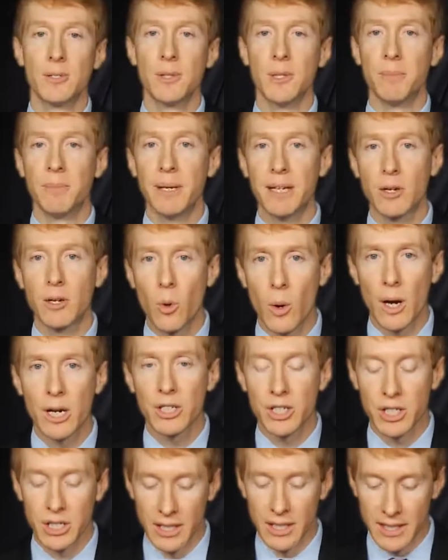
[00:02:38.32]
So the big
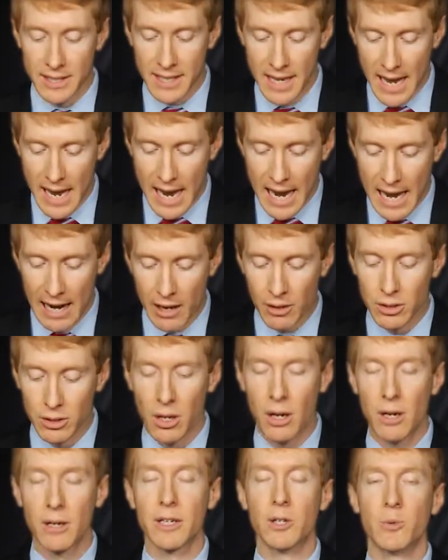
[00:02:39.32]
question is, how
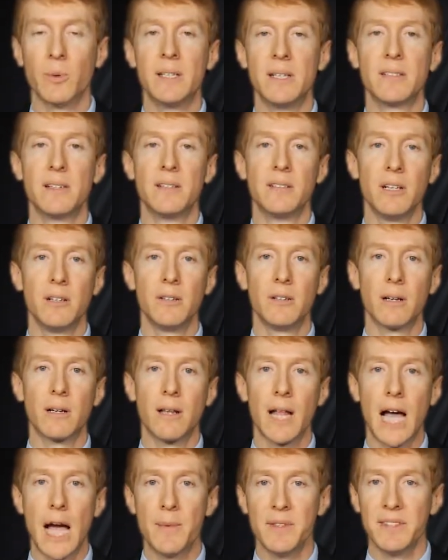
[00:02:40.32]
long can rents continue
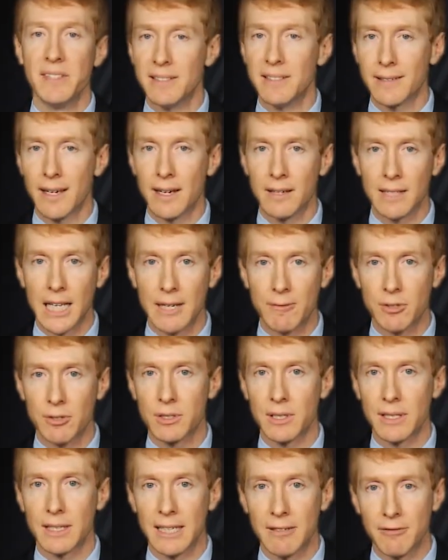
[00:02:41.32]
to climb at these kind of
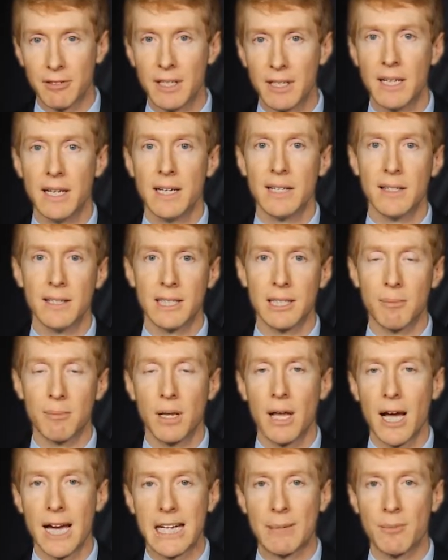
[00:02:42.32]
levels given the
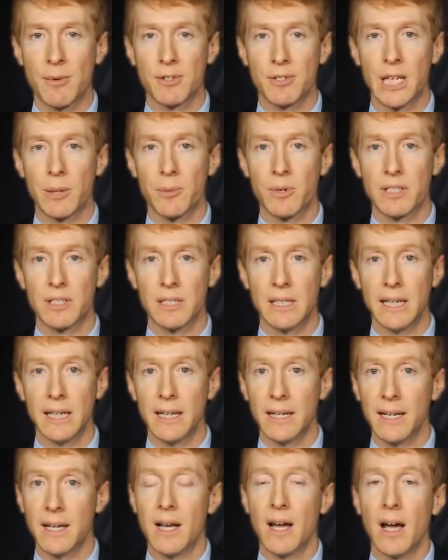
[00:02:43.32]
supply numbers that we're
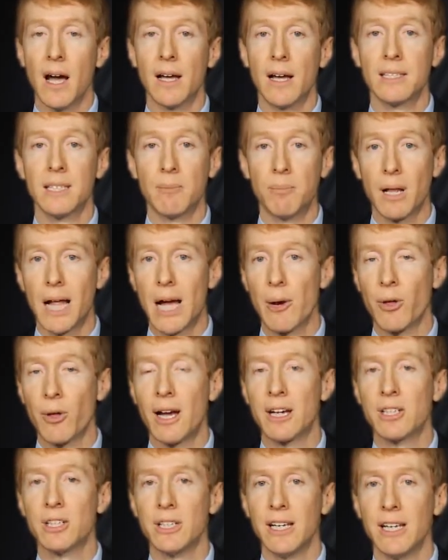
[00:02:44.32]
seeing? Uh, supply
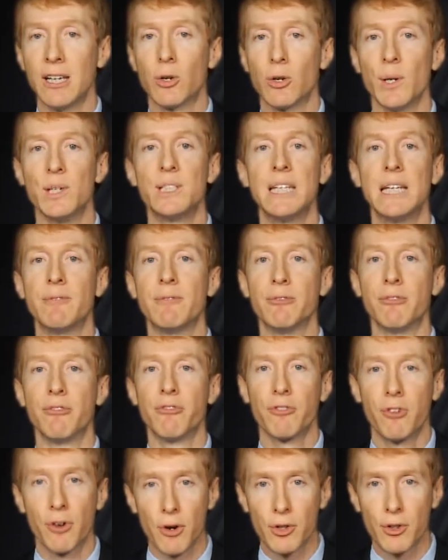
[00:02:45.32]
will actually increase even
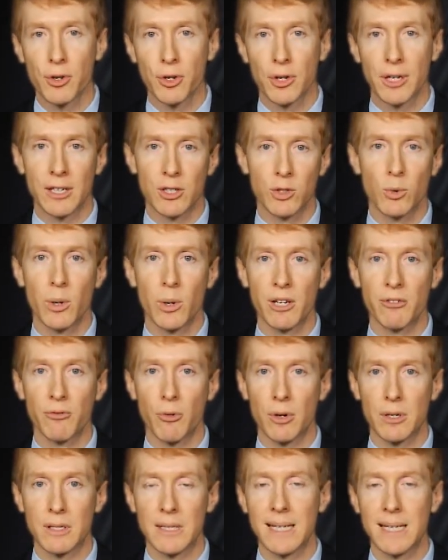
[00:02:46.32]
further in
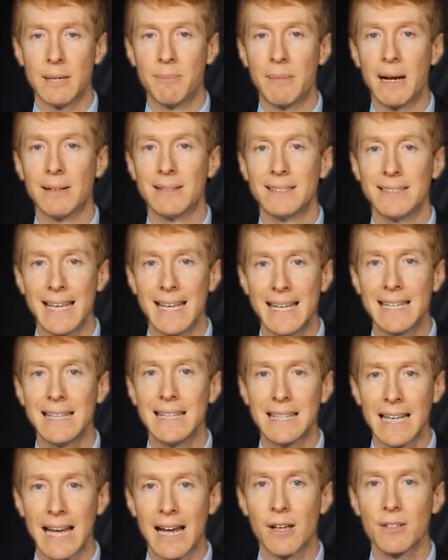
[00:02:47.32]
2014, about
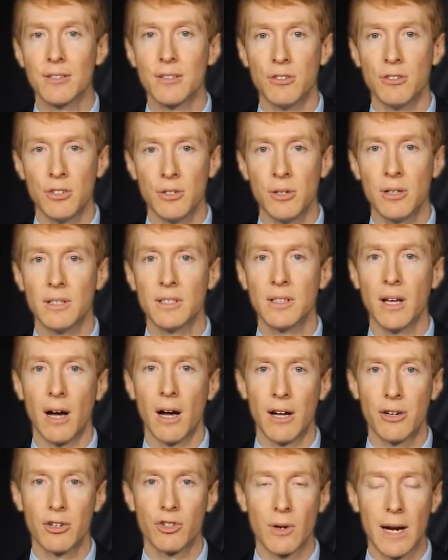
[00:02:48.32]
10,000 units
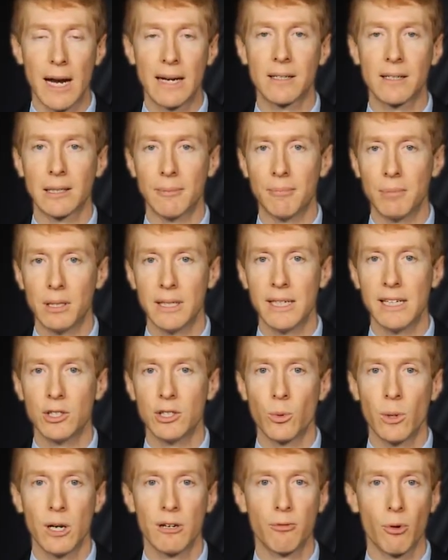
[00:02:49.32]
on track to
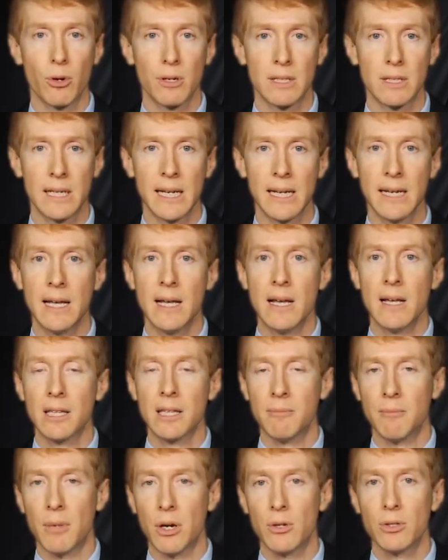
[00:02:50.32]
complete in 2014,
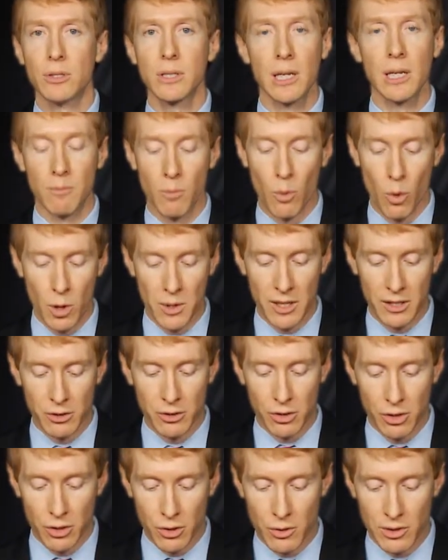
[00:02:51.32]
the most in more
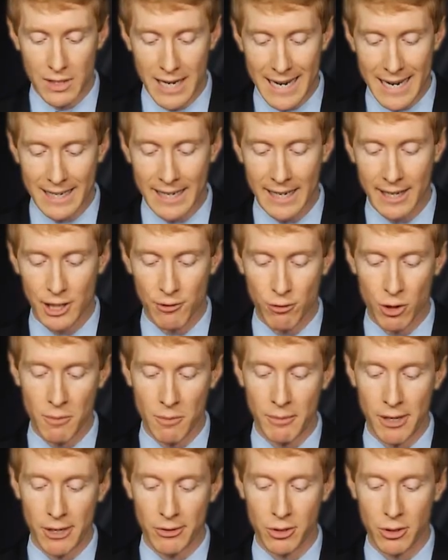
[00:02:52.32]
than two decades
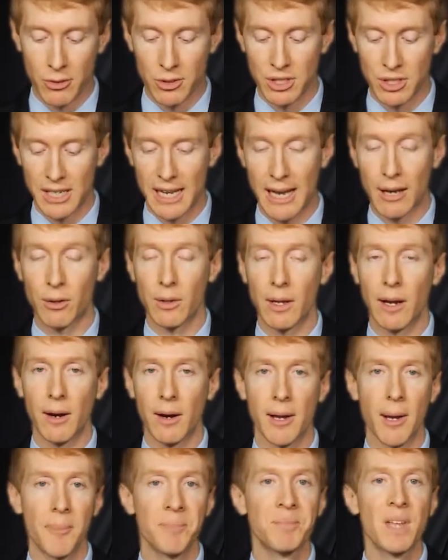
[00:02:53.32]
for the Metro Seattle Seattle
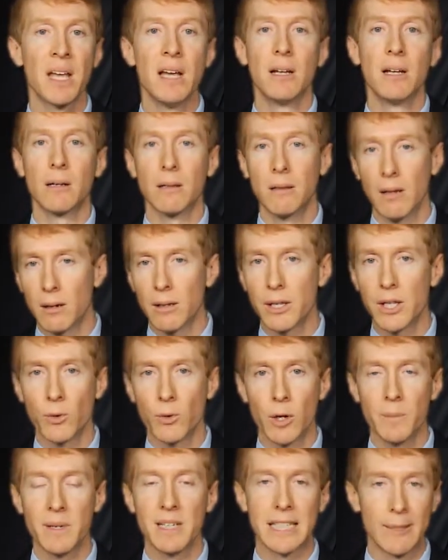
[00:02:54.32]
area.
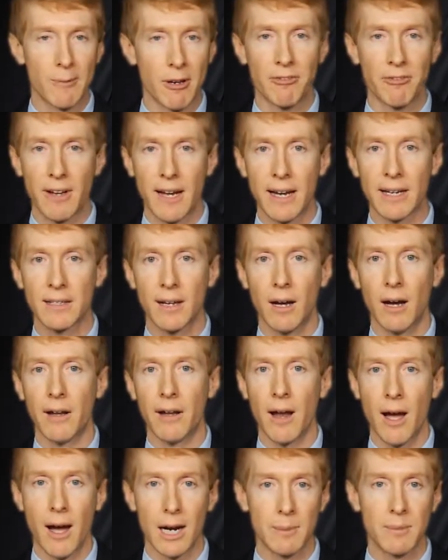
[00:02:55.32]
Clearly there will be some effect
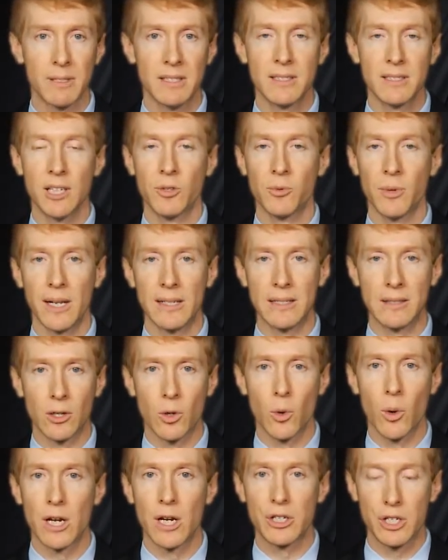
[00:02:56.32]
on occupancy and
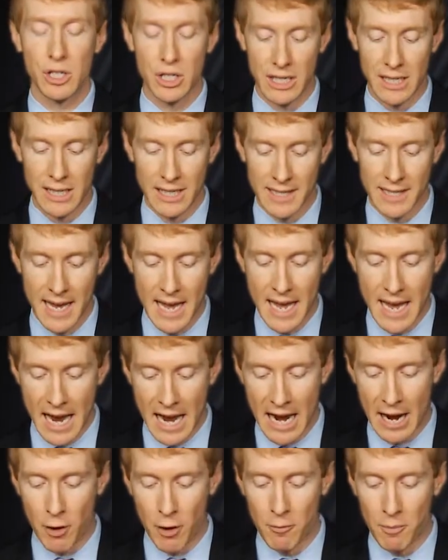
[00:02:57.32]
rents. The question is
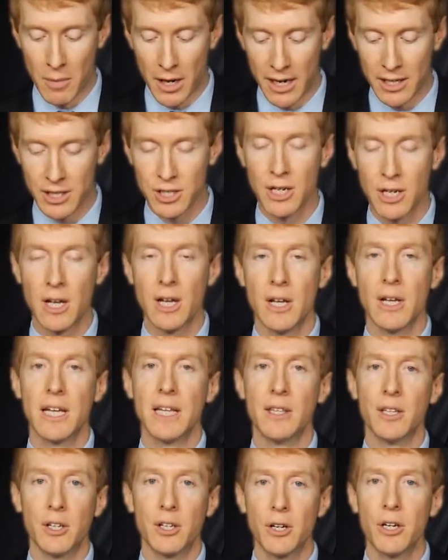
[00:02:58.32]
how much.
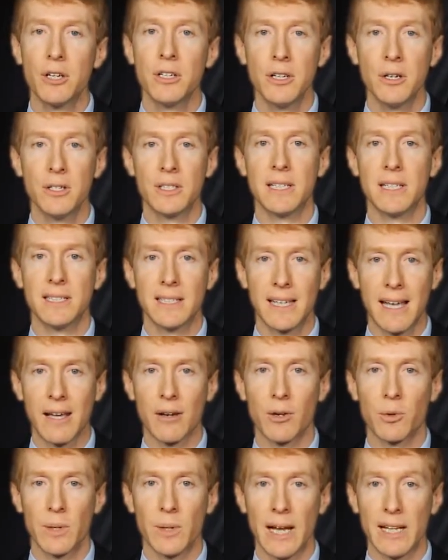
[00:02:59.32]
And the good news is
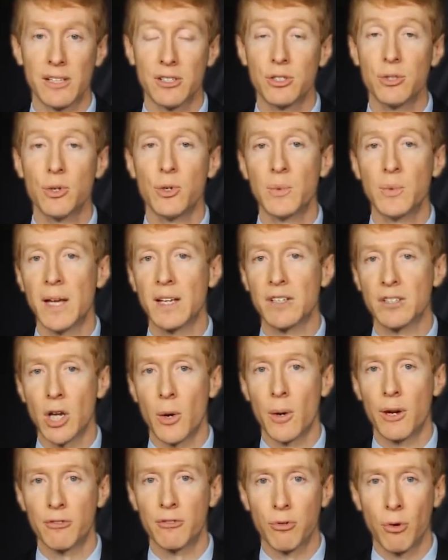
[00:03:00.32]
Seattle has two
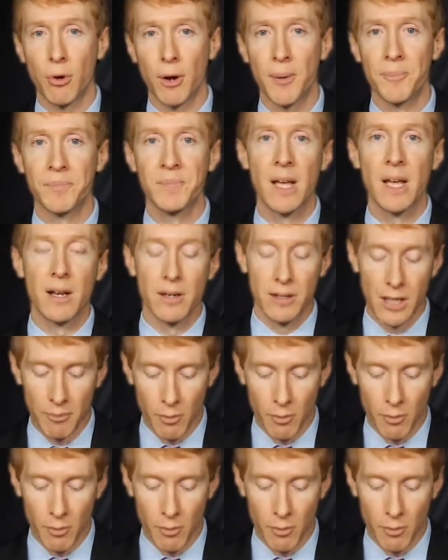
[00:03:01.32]
things going for it.